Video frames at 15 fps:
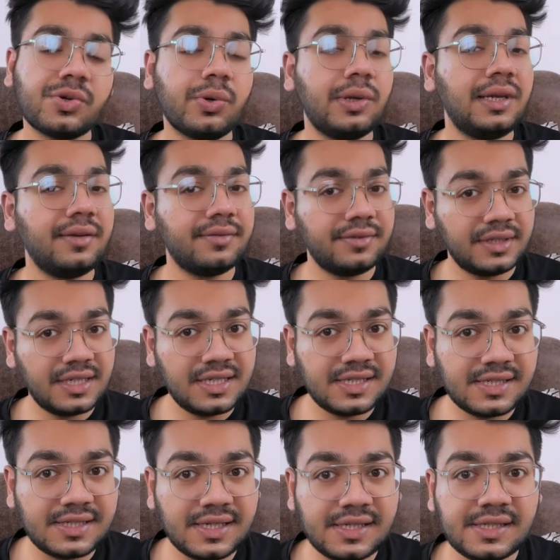only one
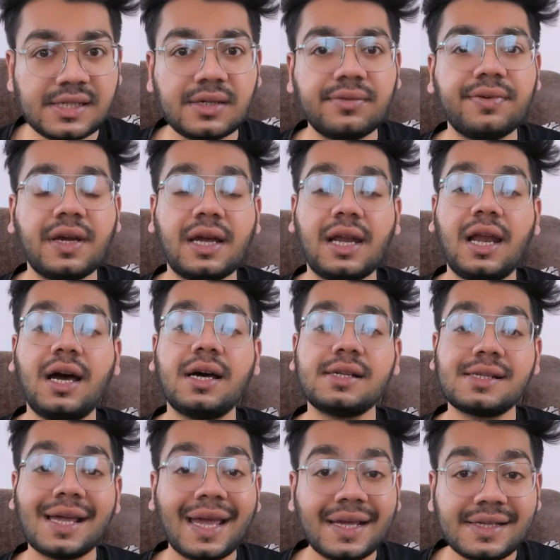instance of a
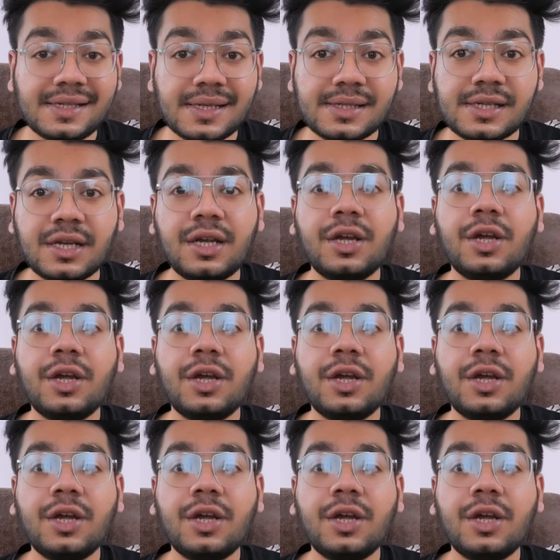class exists.